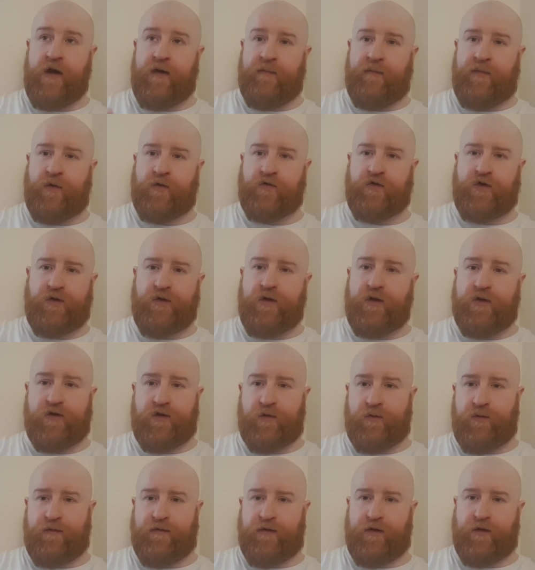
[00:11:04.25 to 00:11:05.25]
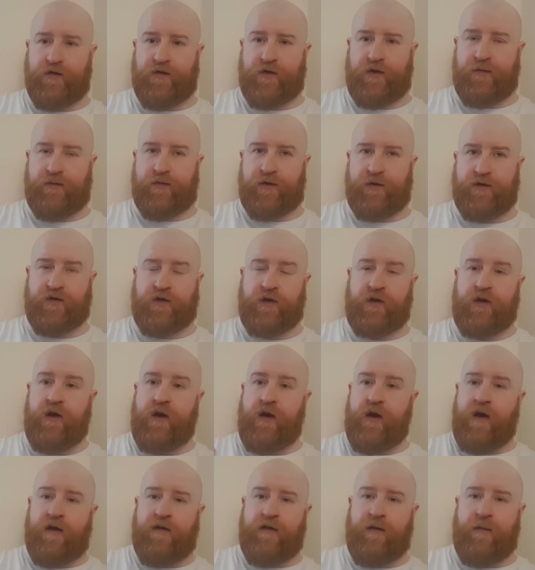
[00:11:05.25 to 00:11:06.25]
Pull judicial reviews of the prison.
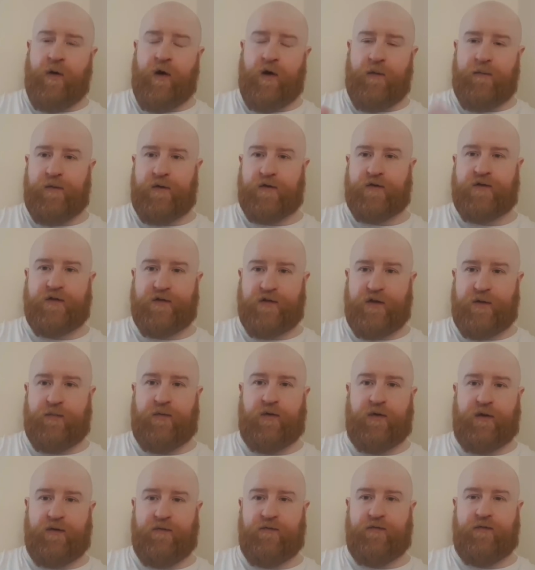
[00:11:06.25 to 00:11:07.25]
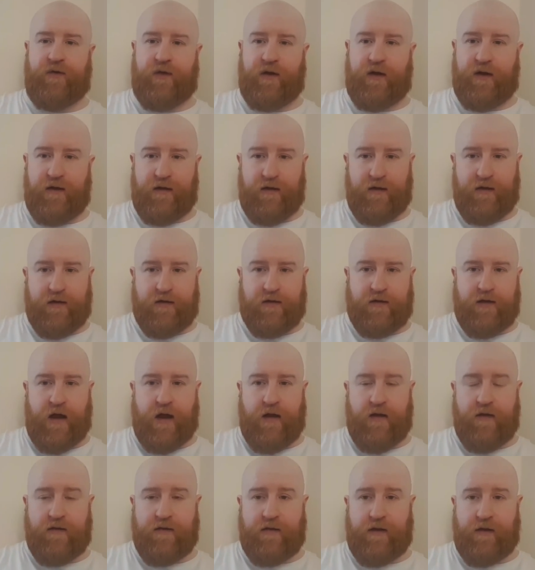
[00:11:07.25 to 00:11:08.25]
The more prisoners that put in for it,
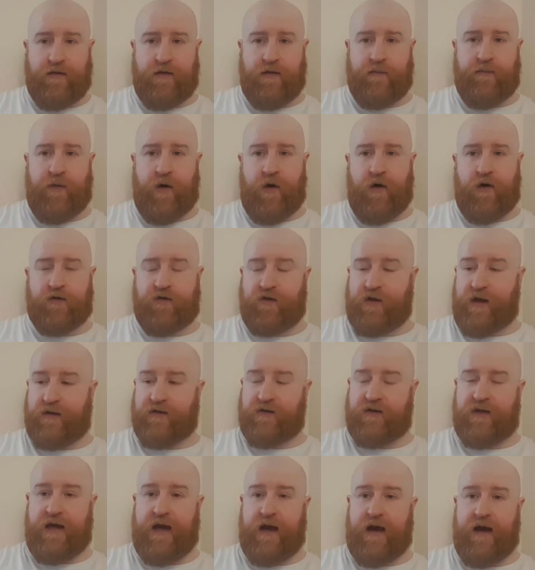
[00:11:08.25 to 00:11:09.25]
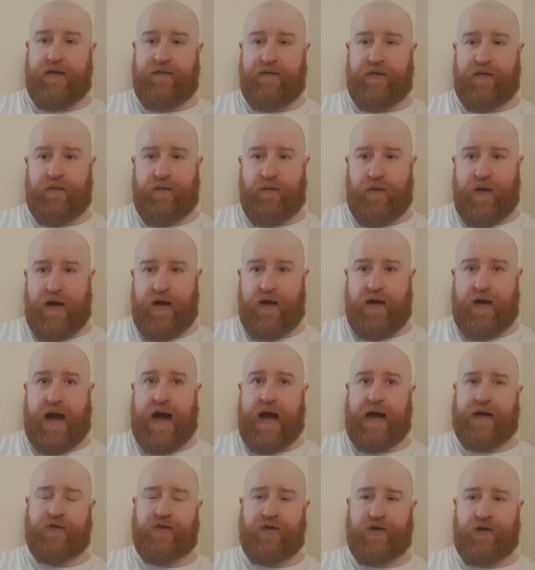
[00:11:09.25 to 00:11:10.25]
the more chance they have where
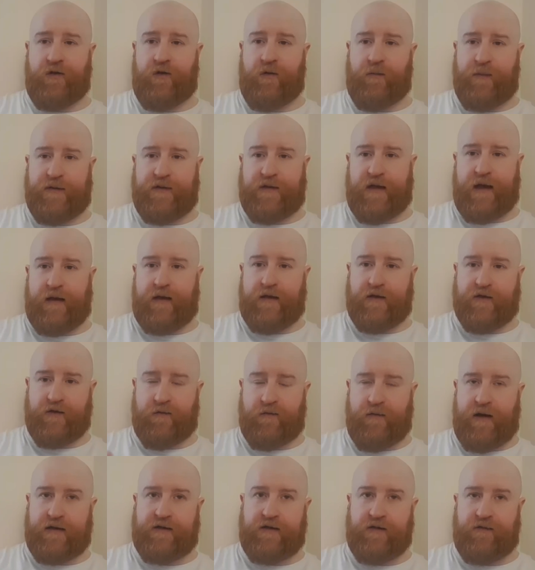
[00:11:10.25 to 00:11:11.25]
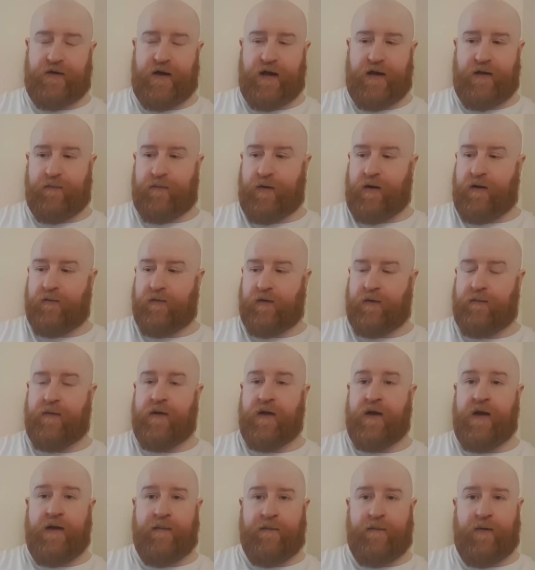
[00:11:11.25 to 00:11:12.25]
action will be taken to rectify the problem.
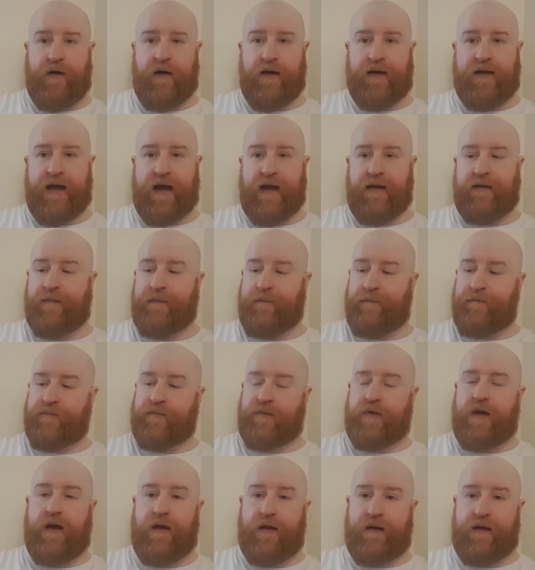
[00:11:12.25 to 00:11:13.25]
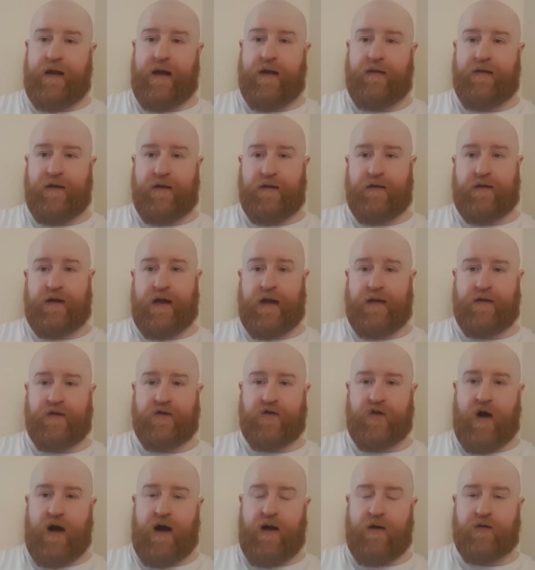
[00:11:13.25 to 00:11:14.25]
But again, can they
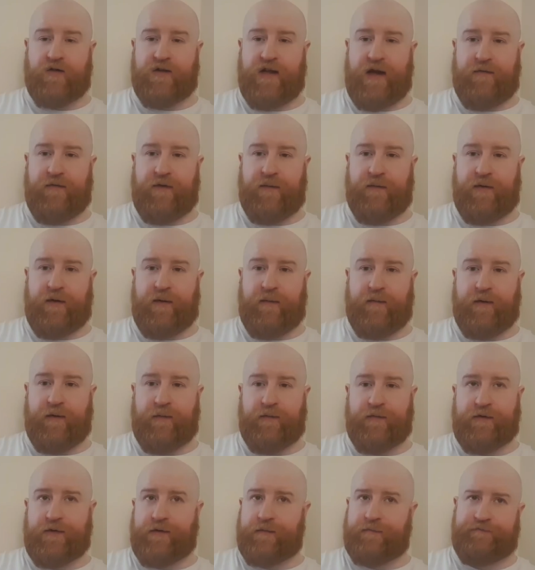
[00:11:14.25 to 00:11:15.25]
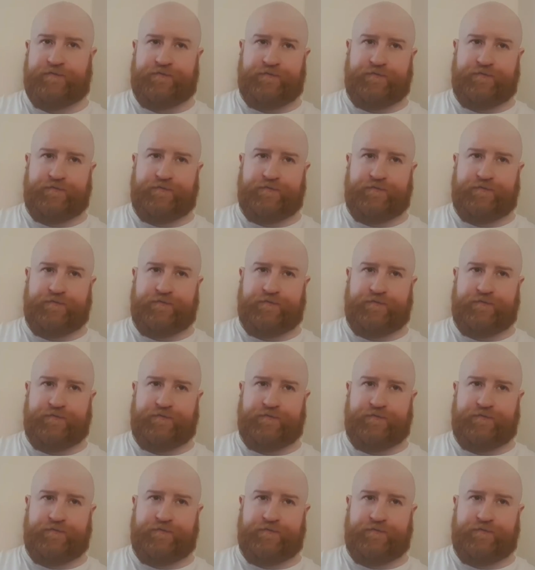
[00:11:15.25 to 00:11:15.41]
sort out staffing problems?